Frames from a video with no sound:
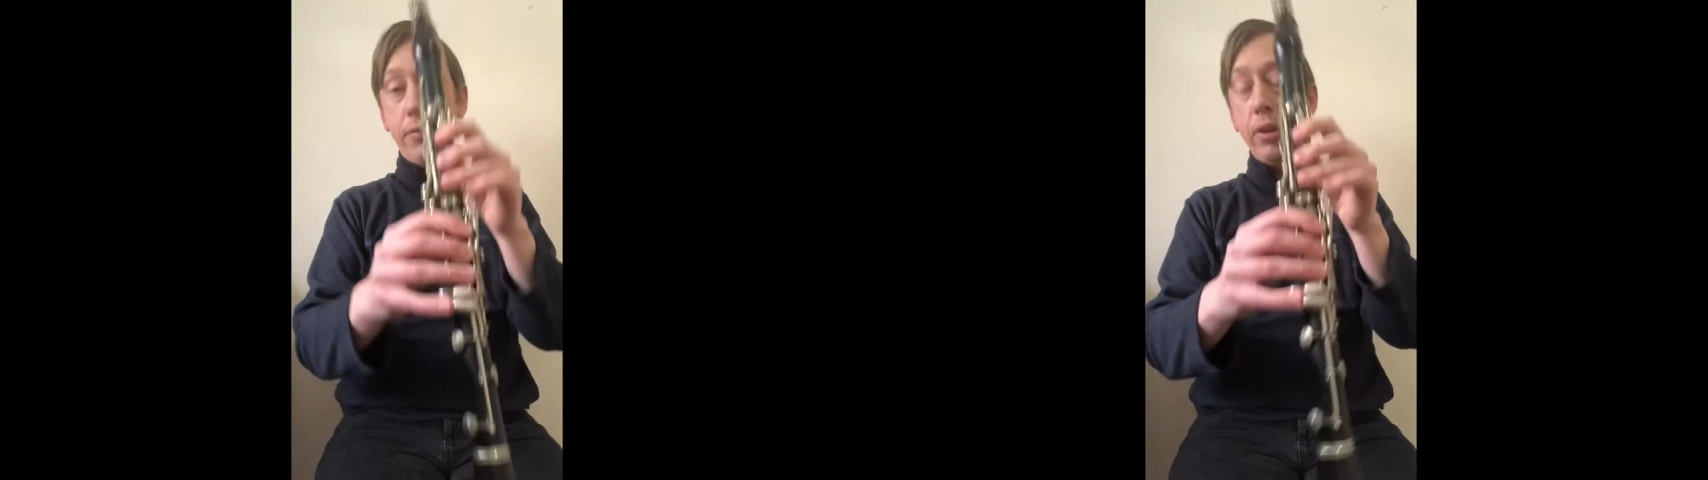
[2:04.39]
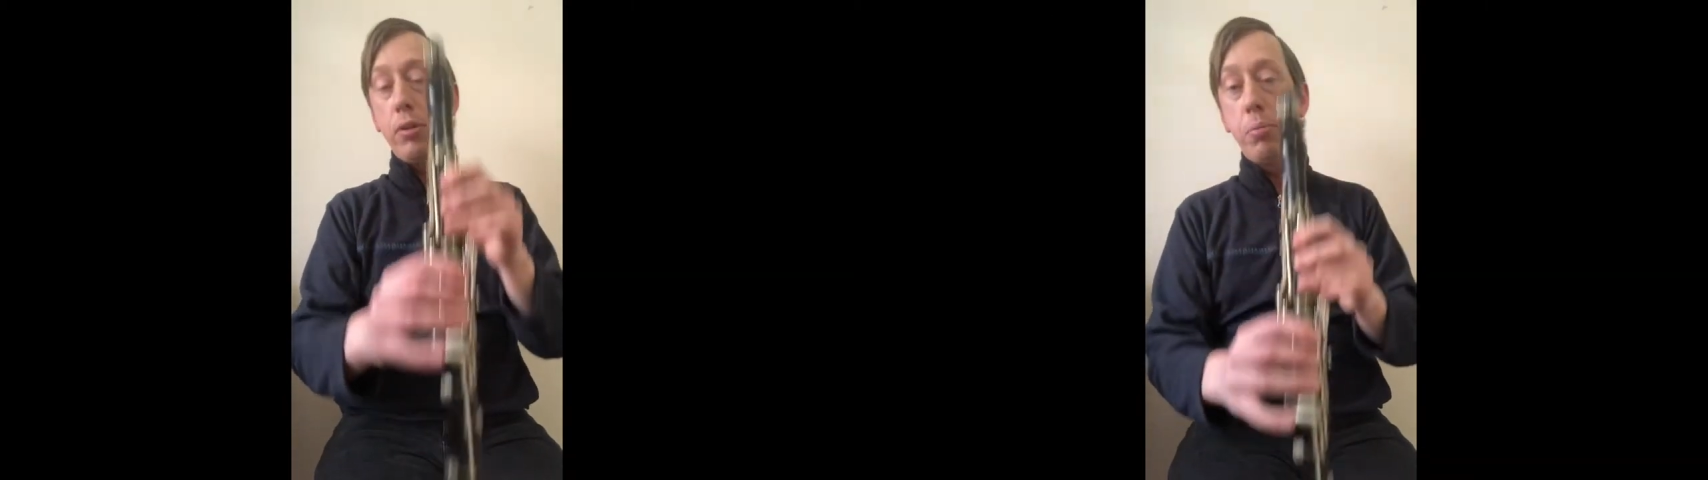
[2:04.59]

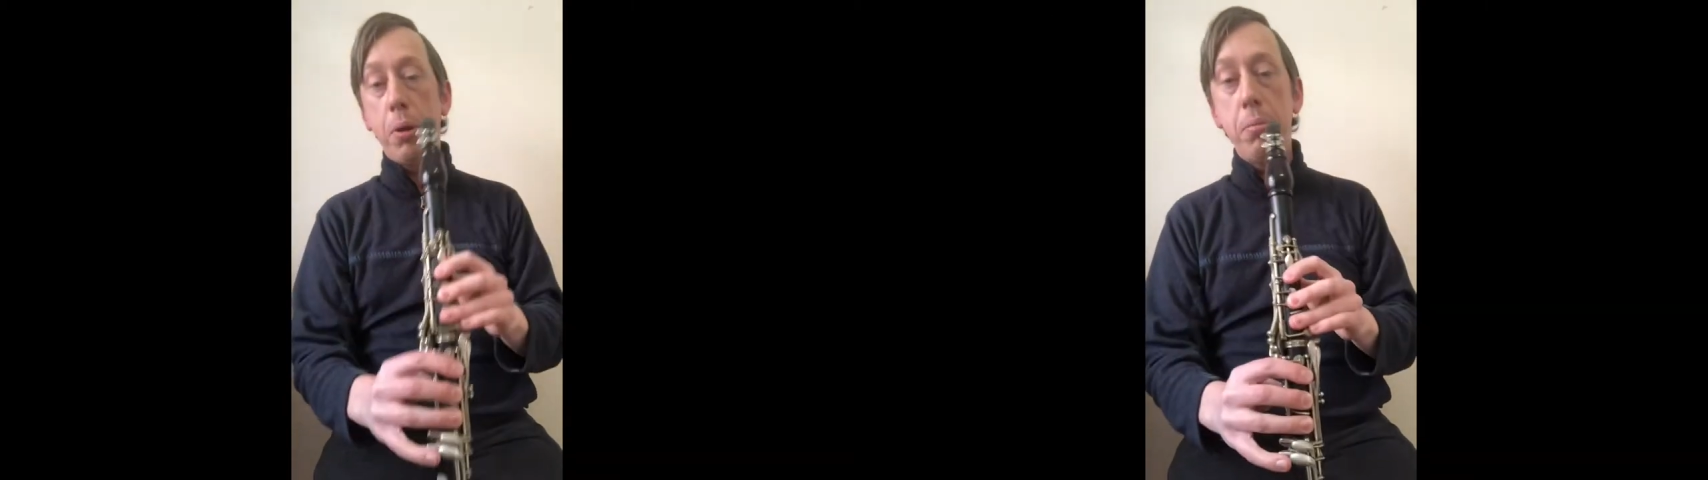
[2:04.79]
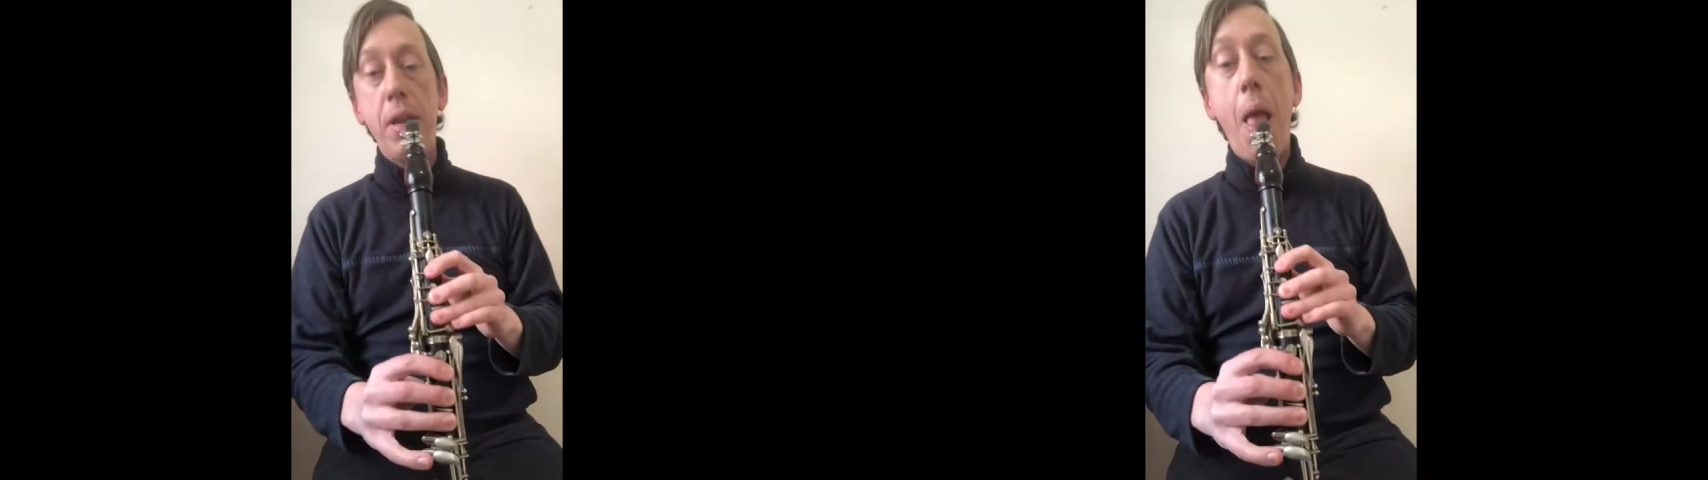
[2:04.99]
fingers,
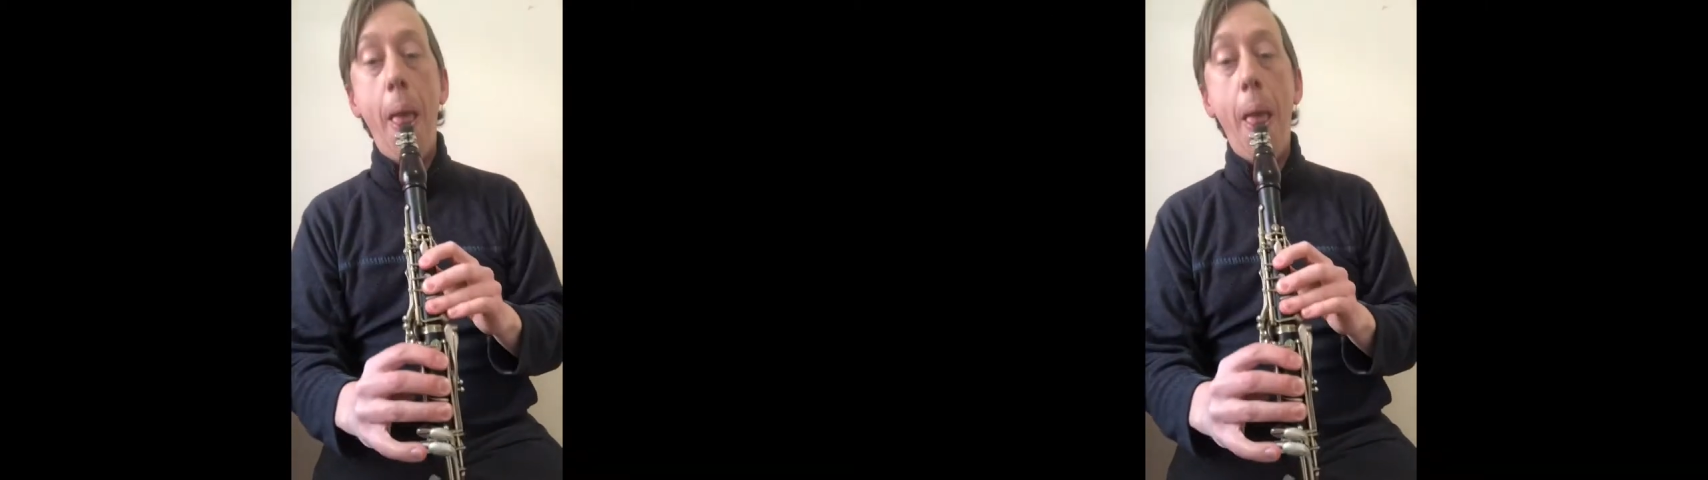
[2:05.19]
pardon me,